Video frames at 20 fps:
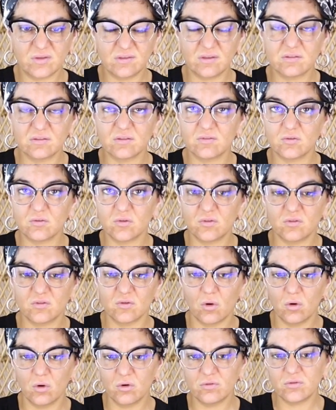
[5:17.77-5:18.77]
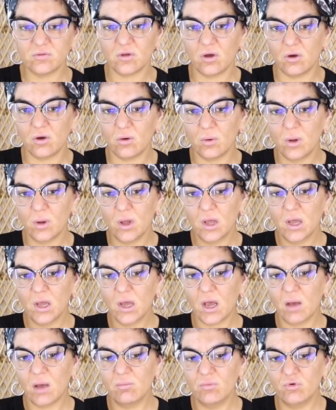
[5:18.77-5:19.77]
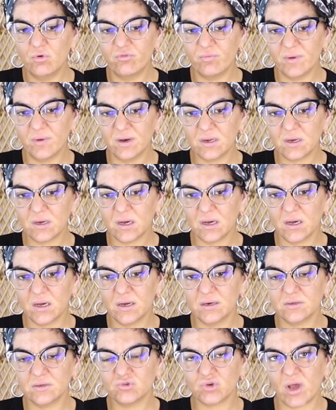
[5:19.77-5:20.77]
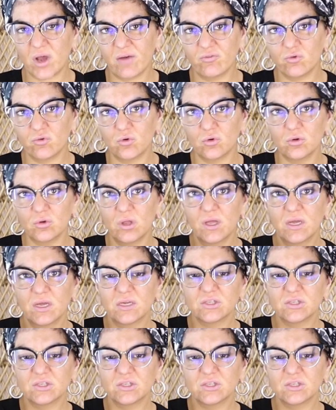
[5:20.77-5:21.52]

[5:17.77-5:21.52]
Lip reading: Six of Swords is also a movement card, travel,